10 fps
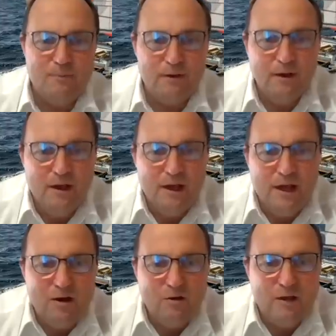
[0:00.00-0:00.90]
but
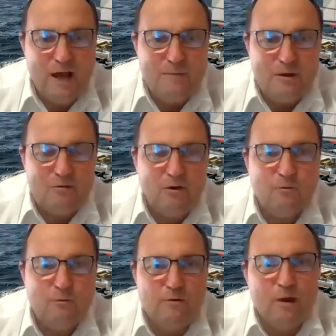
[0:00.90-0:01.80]
it all came across
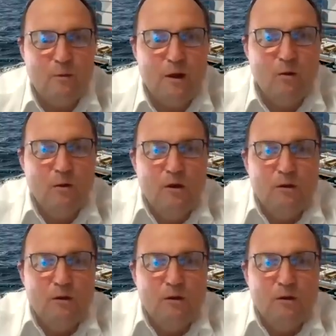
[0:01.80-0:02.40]
really well.